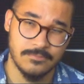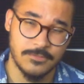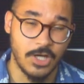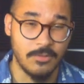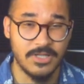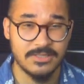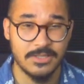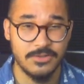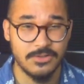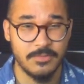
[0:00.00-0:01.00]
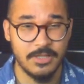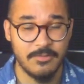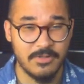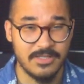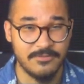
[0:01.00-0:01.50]
common as they used to be
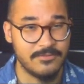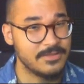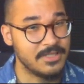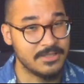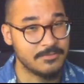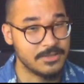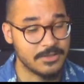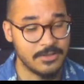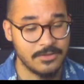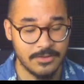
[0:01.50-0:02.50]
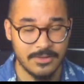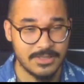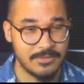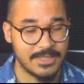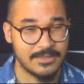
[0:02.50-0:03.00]
maybe 6 months ago,
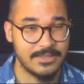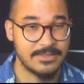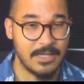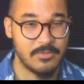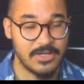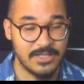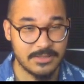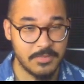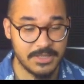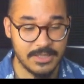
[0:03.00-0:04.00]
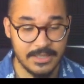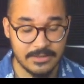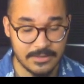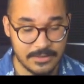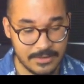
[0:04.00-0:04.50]
seems like this upgrade is a bit late.
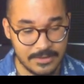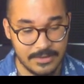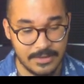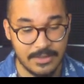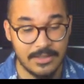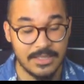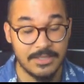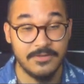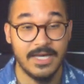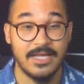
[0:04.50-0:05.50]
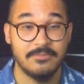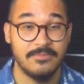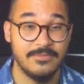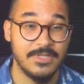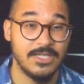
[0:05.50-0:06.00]
If he had
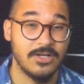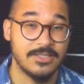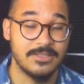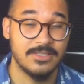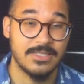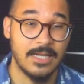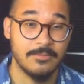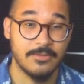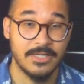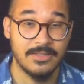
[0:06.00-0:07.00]
gotten this upgrade